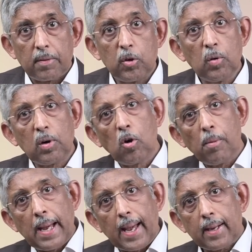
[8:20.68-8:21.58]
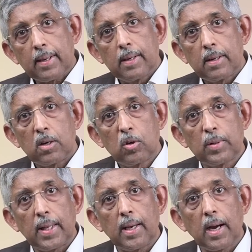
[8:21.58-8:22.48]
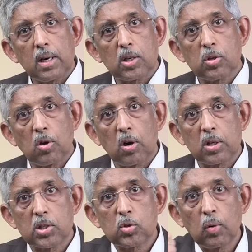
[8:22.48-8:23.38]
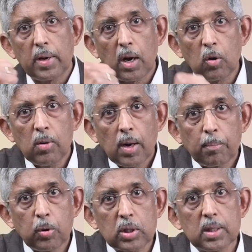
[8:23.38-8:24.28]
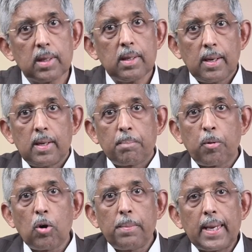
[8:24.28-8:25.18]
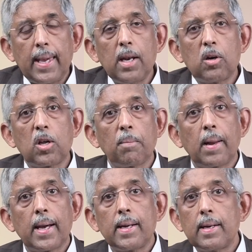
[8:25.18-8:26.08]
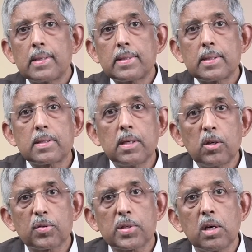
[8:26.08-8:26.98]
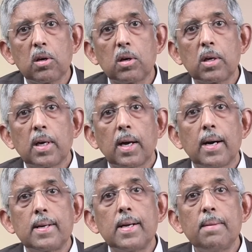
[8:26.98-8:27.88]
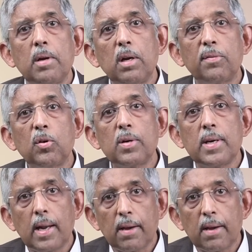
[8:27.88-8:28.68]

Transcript: you will go back to the ultrasonologist who will now put the probe again on your bladder, and he'll say, sir, you've still got one hundred milliliters of urine